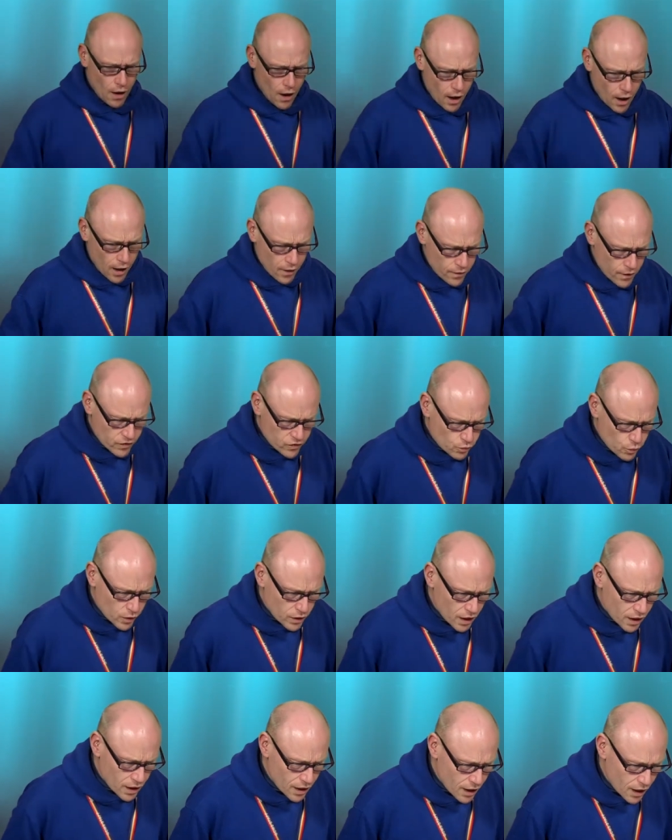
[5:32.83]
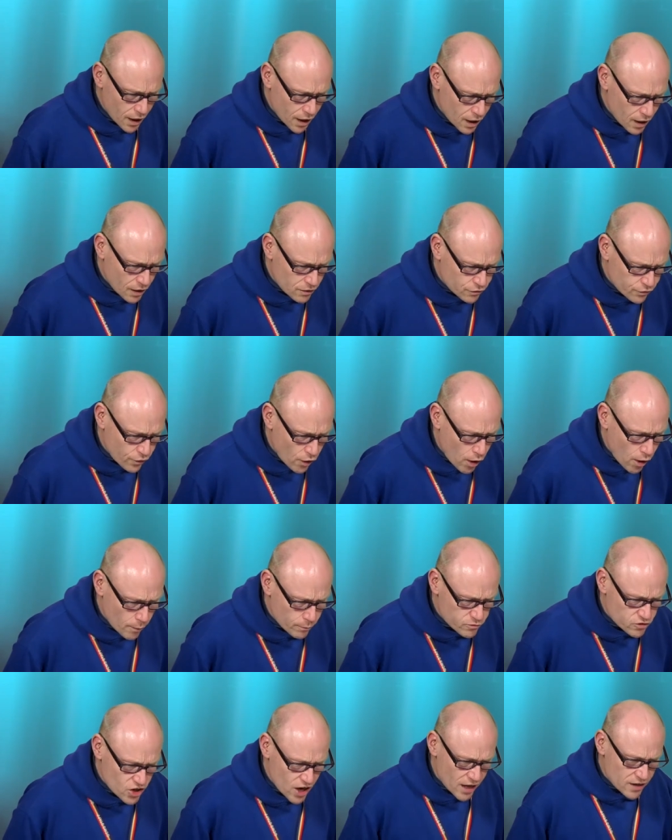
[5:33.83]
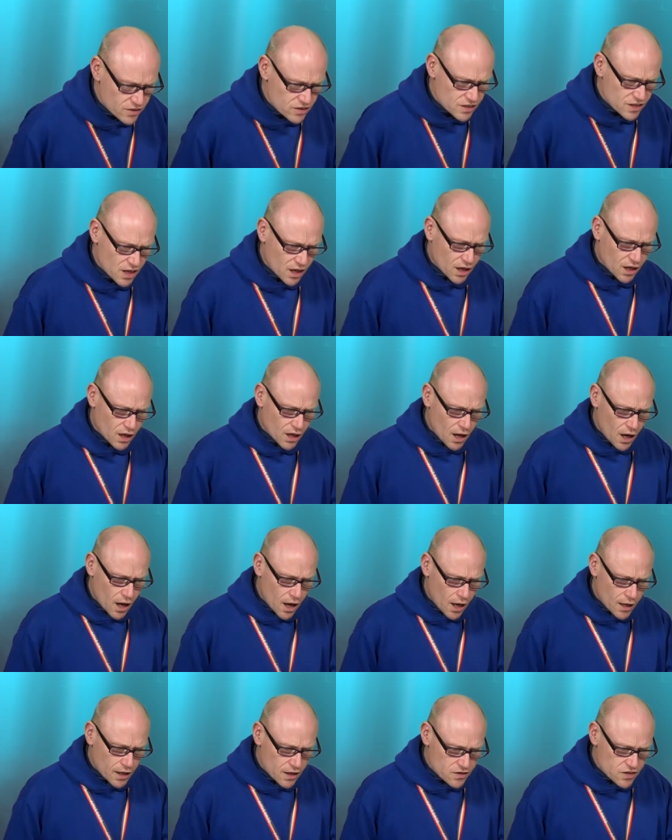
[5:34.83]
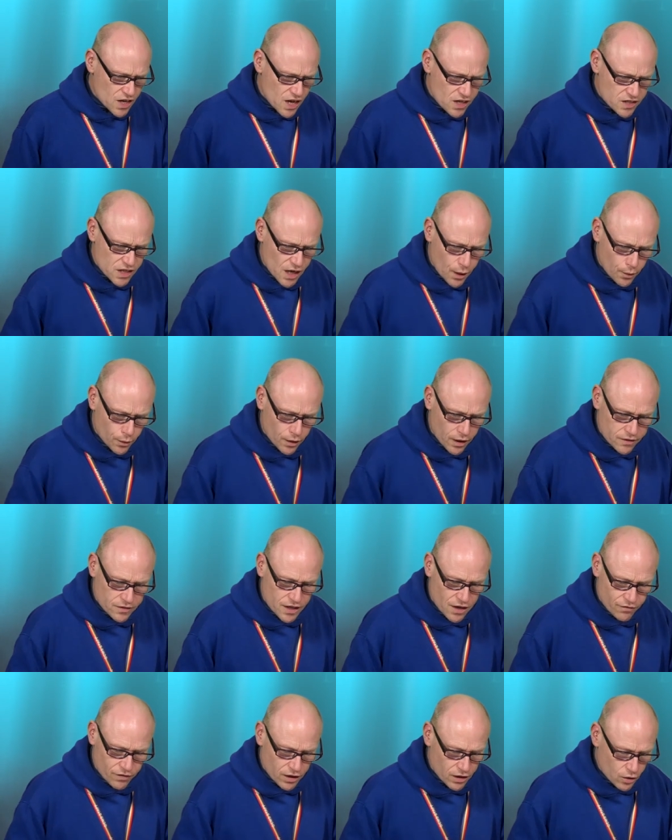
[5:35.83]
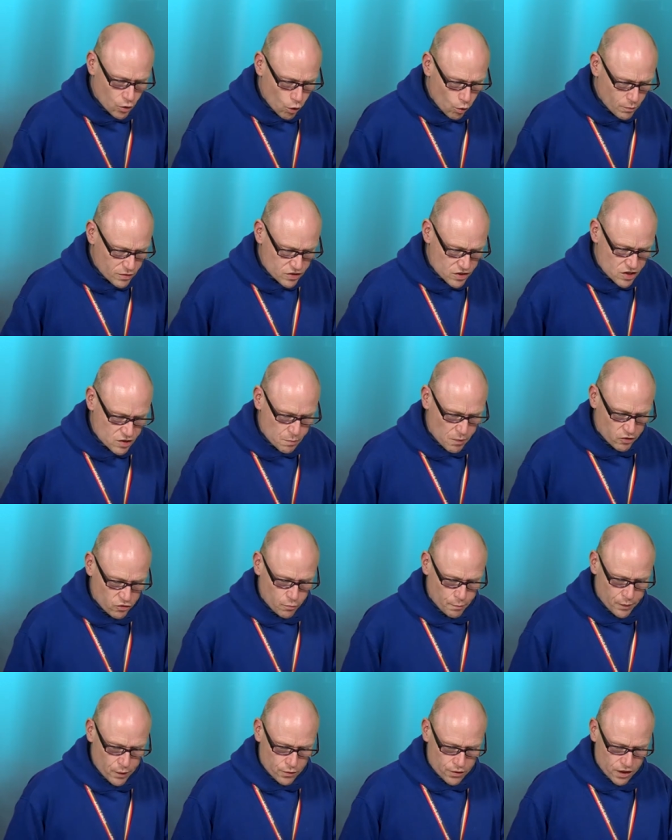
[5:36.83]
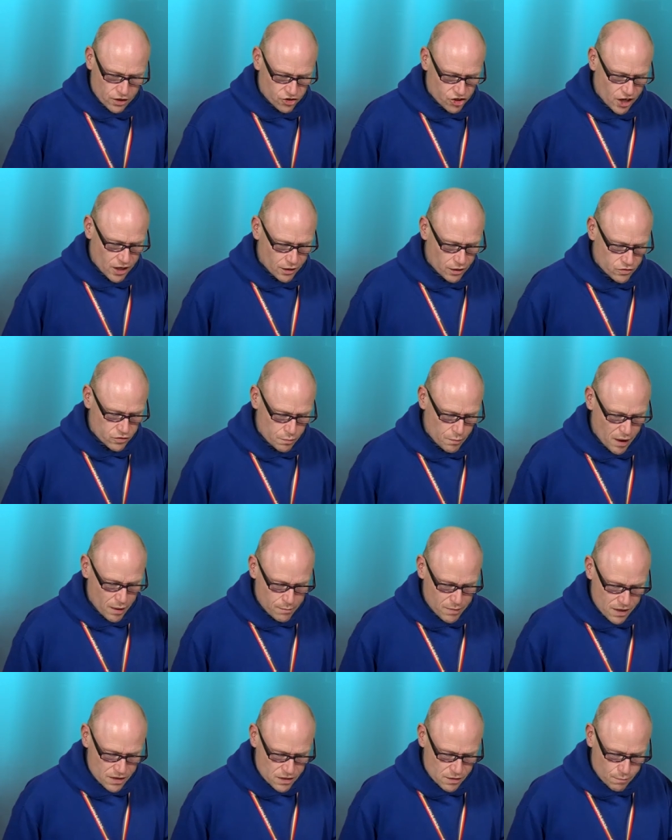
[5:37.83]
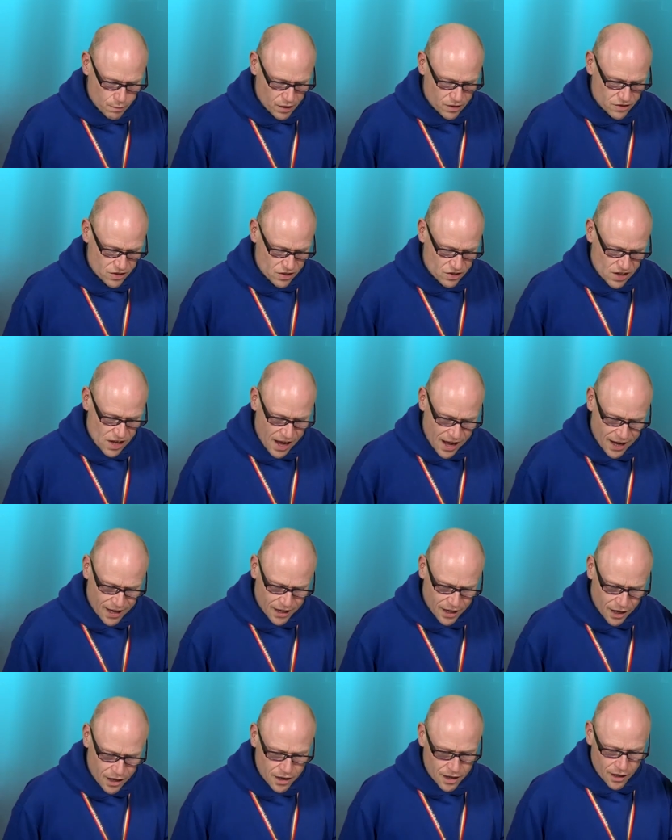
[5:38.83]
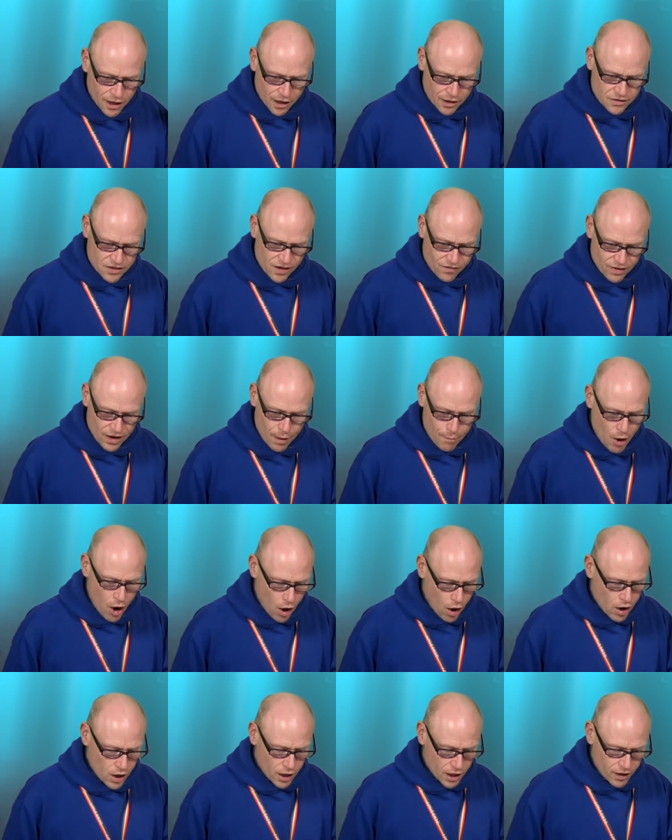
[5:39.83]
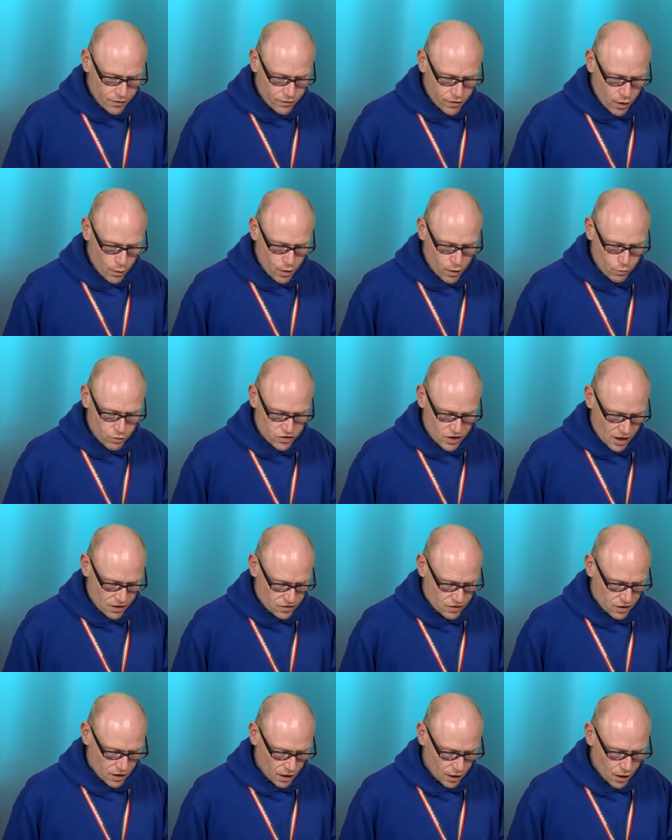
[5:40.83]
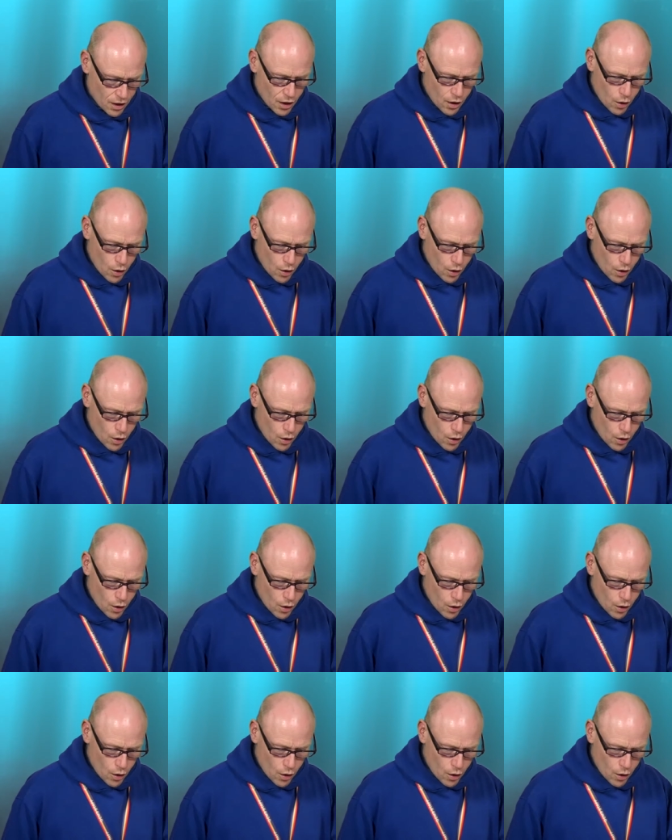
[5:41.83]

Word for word: Uh, this one is from Jessica, and it says, I would like to give an enormous and special birthday shout out to my amazing big sister Anna in 7MR, even though it was yesterday.